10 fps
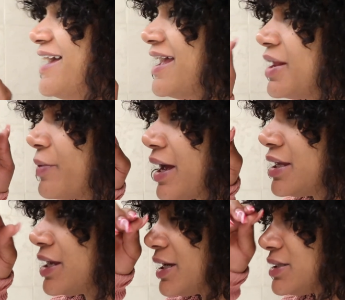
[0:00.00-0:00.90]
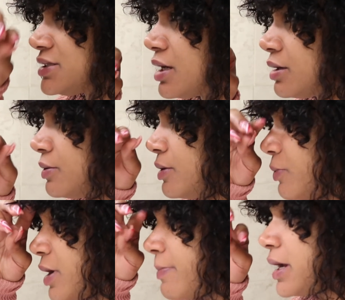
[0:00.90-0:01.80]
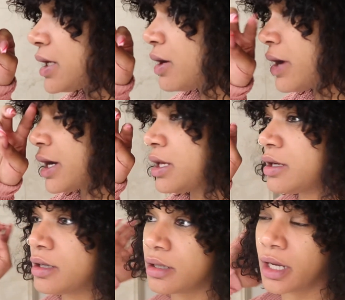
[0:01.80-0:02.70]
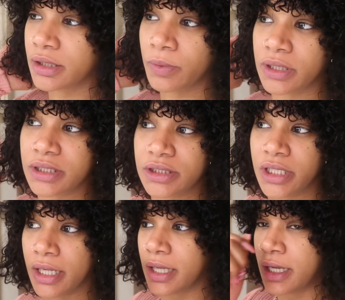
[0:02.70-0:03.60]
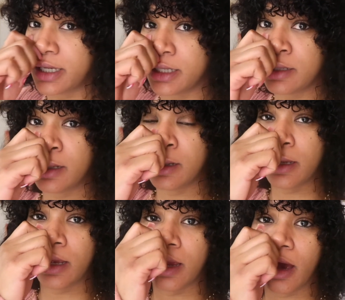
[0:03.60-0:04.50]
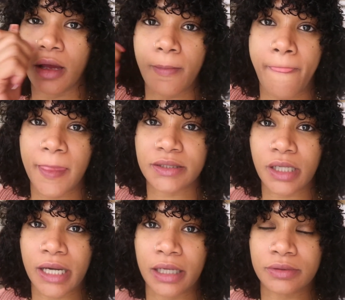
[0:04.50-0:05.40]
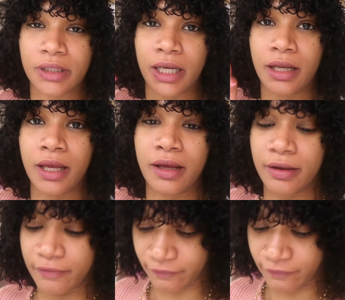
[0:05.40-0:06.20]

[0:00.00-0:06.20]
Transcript: Anyway, yeah, so we're about to go out here. I just wanted to check in, start out the